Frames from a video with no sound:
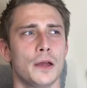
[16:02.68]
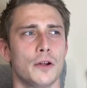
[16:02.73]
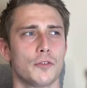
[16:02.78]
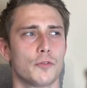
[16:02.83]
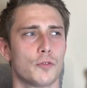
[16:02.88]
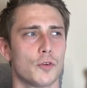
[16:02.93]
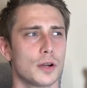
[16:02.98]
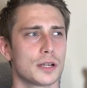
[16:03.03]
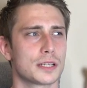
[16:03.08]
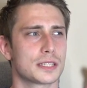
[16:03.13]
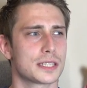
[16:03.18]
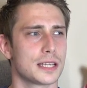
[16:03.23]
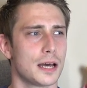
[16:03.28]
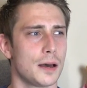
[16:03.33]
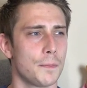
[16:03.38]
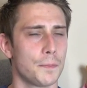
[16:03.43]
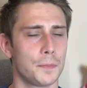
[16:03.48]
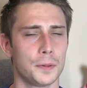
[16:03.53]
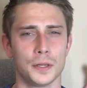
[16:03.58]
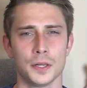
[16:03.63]
for
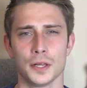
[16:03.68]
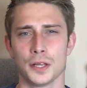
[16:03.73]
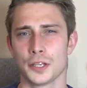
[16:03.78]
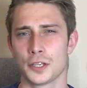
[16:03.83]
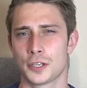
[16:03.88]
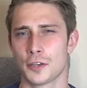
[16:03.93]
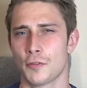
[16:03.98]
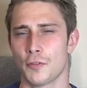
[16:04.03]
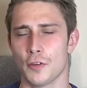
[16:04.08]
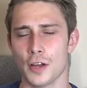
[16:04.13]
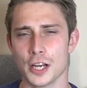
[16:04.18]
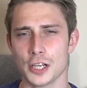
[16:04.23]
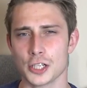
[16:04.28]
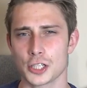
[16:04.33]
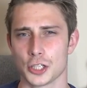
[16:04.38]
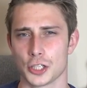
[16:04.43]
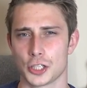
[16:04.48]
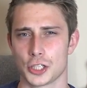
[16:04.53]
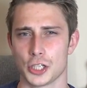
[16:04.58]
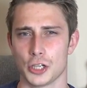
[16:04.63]
example,
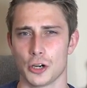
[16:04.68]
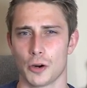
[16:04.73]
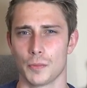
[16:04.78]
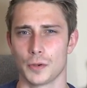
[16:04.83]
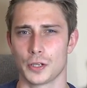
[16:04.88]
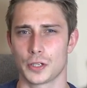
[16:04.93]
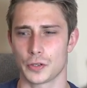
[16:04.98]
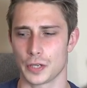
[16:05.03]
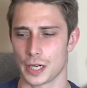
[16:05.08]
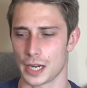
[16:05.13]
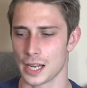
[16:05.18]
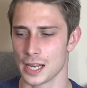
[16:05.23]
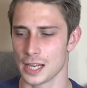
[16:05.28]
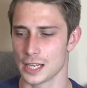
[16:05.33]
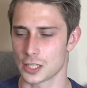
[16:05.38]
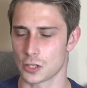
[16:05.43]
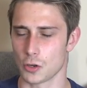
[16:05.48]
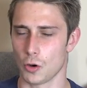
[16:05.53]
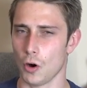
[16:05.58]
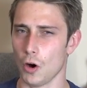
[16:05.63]
differential geometry.
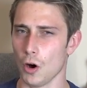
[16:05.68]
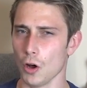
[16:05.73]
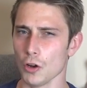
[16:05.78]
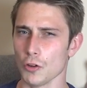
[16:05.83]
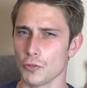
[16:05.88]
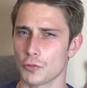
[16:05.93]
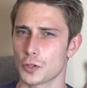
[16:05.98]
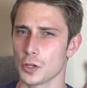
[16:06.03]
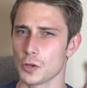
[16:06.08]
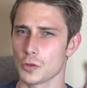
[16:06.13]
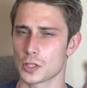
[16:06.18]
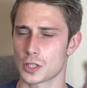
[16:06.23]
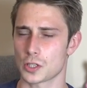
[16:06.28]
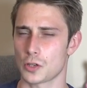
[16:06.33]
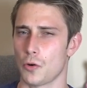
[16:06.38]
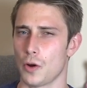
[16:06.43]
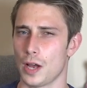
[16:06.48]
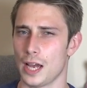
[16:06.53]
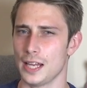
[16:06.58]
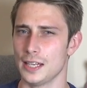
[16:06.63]
So all of those
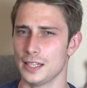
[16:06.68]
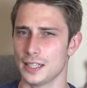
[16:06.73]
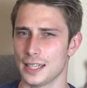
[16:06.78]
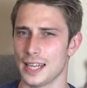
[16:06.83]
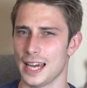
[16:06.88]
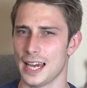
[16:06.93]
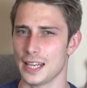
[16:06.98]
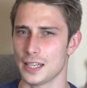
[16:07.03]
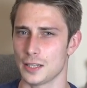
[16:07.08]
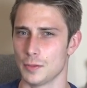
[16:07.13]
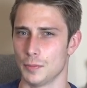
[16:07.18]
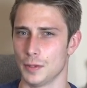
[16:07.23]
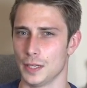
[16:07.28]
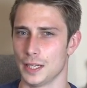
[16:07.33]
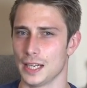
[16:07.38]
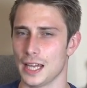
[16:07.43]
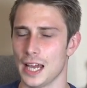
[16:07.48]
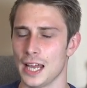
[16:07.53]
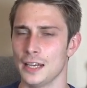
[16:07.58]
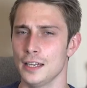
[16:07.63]
go hand in hand a
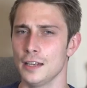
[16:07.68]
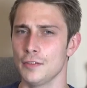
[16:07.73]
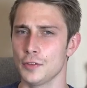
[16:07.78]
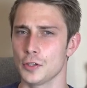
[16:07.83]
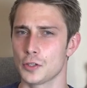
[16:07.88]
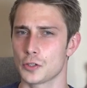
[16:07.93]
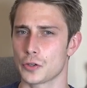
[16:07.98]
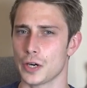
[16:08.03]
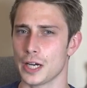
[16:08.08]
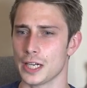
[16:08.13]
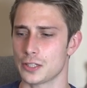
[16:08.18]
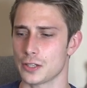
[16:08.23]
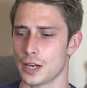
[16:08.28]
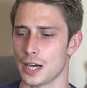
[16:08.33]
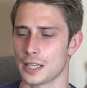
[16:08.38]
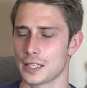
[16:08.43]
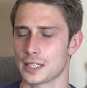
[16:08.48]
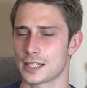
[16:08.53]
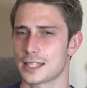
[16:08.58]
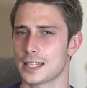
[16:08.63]
bit, and if you try to
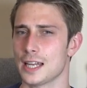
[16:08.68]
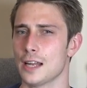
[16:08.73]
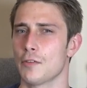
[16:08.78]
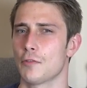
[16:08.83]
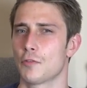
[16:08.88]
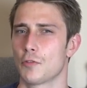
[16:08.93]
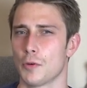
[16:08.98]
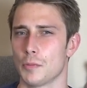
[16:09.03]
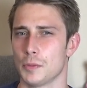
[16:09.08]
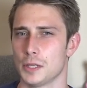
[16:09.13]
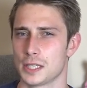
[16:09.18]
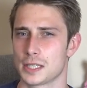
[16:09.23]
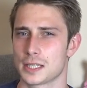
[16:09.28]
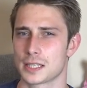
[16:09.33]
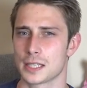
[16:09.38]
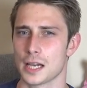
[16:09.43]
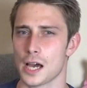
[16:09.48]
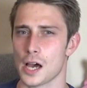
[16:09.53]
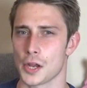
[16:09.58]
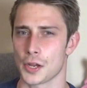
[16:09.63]
understand from the
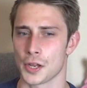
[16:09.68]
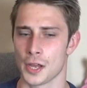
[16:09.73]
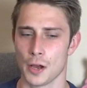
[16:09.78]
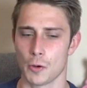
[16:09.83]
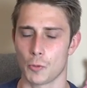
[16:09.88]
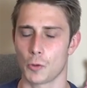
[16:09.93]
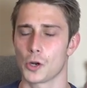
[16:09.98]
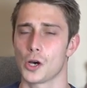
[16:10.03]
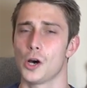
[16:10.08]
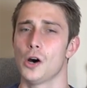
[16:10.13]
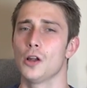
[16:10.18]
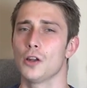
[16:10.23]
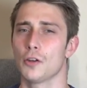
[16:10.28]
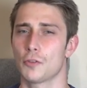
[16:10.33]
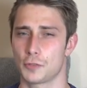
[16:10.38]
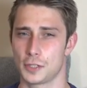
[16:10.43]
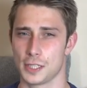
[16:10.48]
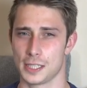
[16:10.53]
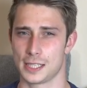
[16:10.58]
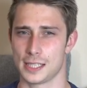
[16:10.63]
start what all
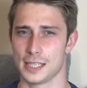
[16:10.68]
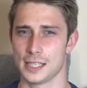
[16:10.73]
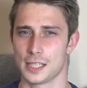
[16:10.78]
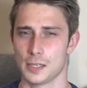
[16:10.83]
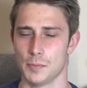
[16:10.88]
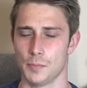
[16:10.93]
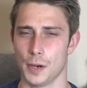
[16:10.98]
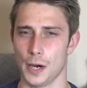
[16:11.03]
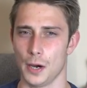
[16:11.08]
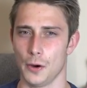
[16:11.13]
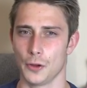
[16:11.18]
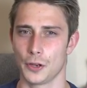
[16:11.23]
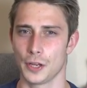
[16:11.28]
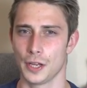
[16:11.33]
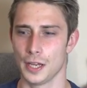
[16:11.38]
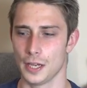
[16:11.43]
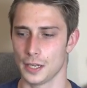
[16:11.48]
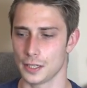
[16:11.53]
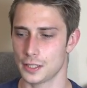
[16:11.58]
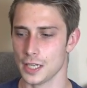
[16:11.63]
of this is about,
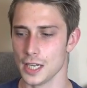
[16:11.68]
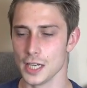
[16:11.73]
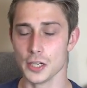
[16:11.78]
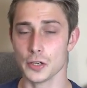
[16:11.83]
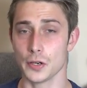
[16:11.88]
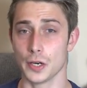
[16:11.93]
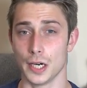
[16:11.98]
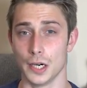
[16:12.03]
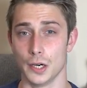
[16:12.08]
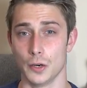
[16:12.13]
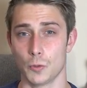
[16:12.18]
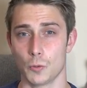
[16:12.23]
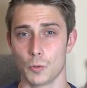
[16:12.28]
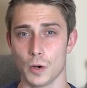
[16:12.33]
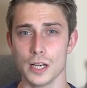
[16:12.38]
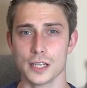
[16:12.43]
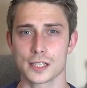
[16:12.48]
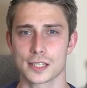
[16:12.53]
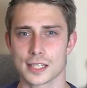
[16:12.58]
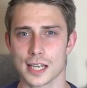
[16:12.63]
then you are
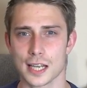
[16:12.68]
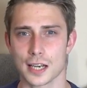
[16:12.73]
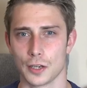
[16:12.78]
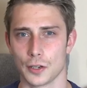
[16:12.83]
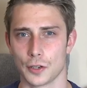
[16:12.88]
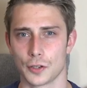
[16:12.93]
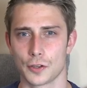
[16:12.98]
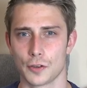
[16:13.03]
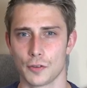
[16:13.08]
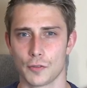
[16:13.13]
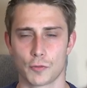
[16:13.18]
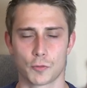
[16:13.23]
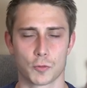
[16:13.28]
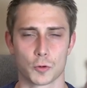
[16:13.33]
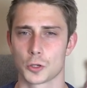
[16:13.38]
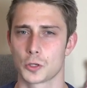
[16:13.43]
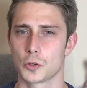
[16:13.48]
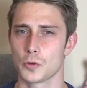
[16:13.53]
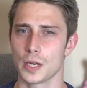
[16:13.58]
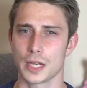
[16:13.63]
well settled
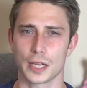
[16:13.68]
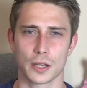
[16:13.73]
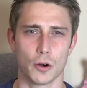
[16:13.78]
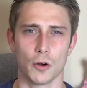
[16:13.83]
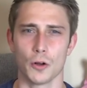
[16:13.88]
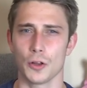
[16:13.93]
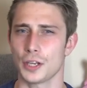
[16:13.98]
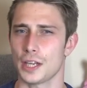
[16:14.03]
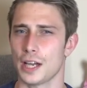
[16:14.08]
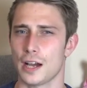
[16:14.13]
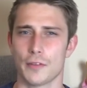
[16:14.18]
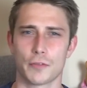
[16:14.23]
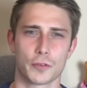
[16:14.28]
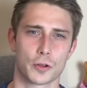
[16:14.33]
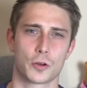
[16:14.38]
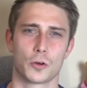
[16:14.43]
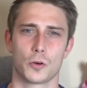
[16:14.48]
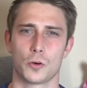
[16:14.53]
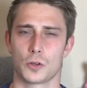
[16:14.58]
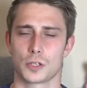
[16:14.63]
for doing all the other
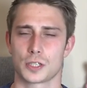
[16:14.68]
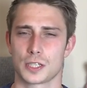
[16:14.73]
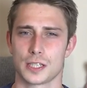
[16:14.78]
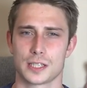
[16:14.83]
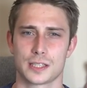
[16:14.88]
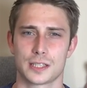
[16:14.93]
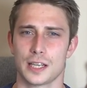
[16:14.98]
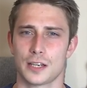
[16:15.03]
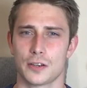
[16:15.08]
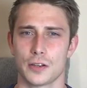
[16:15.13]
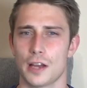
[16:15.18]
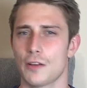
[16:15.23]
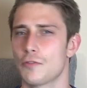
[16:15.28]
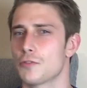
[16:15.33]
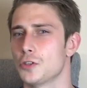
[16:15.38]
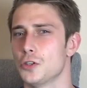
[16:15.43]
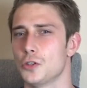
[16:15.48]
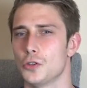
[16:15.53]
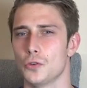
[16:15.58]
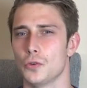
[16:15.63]
courses that you have
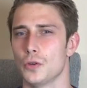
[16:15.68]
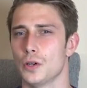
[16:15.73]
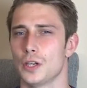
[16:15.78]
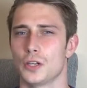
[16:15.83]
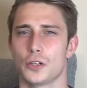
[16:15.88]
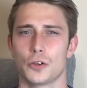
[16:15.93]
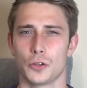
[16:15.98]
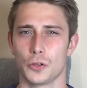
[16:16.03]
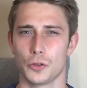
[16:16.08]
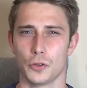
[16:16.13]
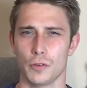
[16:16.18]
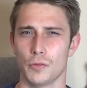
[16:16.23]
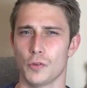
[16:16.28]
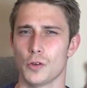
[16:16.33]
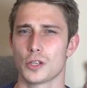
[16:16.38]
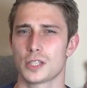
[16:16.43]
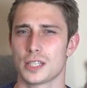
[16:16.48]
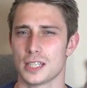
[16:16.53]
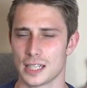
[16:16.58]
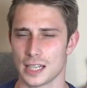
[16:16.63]
to do in your
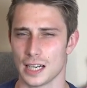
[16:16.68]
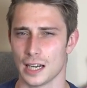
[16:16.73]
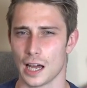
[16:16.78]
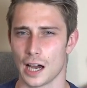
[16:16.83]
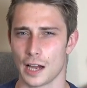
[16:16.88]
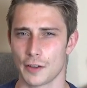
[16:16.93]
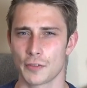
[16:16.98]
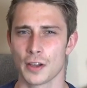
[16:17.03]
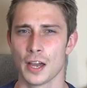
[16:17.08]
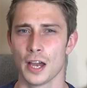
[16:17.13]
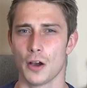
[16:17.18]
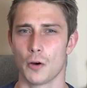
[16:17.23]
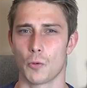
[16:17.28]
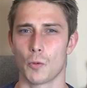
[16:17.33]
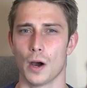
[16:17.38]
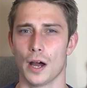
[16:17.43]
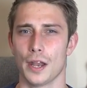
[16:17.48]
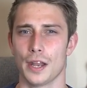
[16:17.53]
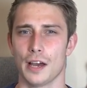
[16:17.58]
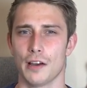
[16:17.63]
university life,
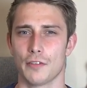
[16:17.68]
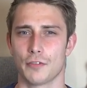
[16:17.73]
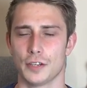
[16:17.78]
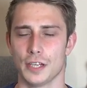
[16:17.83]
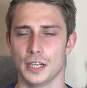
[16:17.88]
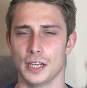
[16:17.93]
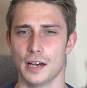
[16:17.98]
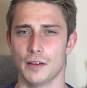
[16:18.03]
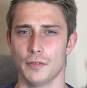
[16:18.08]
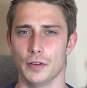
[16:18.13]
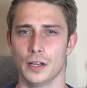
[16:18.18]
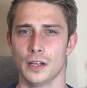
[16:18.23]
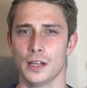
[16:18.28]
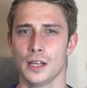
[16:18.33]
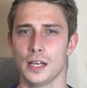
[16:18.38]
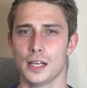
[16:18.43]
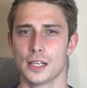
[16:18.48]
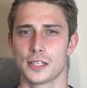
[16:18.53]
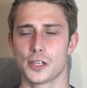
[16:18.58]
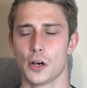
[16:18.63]
one after another.
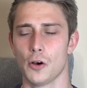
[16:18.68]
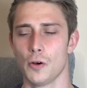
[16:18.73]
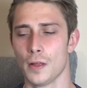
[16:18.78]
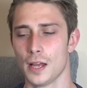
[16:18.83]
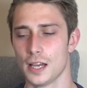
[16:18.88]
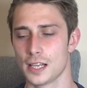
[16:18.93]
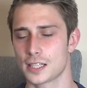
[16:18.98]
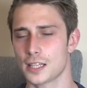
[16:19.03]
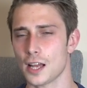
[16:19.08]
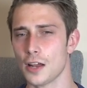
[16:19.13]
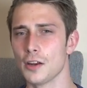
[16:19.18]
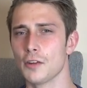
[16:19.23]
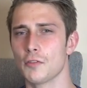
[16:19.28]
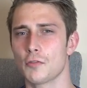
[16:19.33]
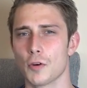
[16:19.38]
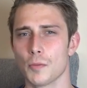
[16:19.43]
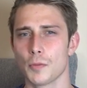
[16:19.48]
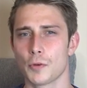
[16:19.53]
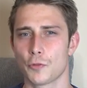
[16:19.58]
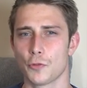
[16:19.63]
So starting
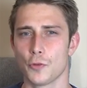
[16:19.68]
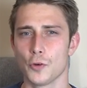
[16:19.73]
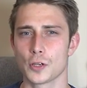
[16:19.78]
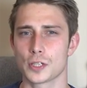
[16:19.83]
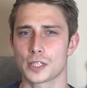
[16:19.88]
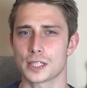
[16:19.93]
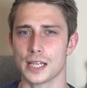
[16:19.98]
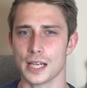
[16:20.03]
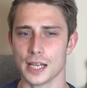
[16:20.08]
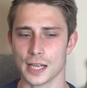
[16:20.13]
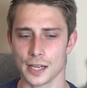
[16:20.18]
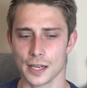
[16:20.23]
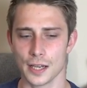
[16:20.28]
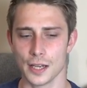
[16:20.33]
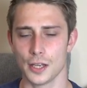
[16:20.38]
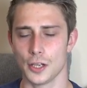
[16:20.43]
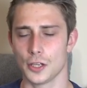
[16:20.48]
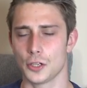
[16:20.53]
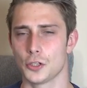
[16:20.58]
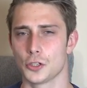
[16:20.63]
from the first day,
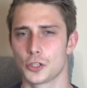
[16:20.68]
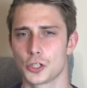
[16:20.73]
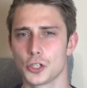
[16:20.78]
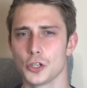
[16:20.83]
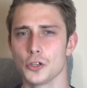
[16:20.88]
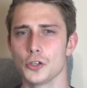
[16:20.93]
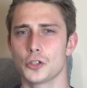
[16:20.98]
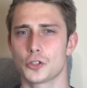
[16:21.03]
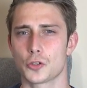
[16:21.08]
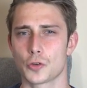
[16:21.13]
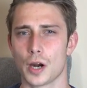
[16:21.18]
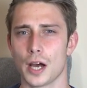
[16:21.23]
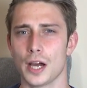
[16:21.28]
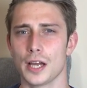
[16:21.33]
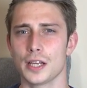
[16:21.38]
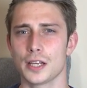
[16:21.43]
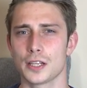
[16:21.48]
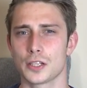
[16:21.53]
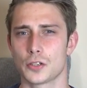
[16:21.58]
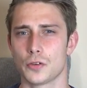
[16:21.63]
you should
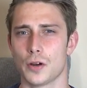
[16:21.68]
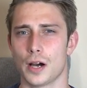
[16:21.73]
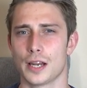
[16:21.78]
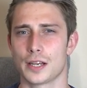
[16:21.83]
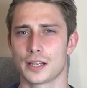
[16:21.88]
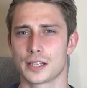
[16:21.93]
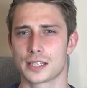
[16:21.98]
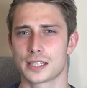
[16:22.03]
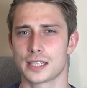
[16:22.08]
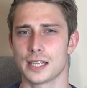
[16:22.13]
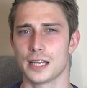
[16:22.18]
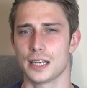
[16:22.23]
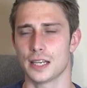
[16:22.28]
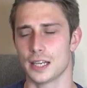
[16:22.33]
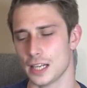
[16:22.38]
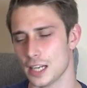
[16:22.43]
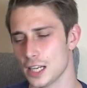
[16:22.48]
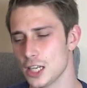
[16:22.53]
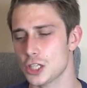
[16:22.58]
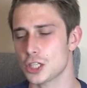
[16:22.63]
try to understand
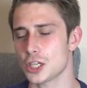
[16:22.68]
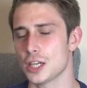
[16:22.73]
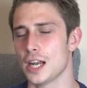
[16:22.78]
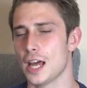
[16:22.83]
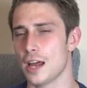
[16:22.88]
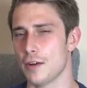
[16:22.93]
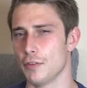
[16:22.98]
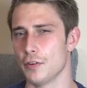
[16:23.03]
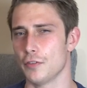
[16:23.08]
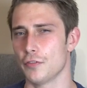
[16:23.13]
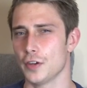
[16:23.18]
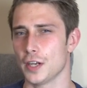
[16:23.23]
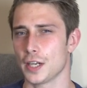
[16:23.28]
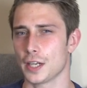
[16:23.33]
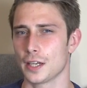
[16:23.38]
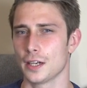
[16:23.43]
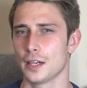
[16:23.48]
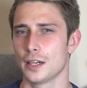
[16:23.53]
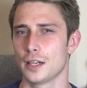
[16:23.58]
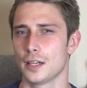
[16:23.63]
each and everything.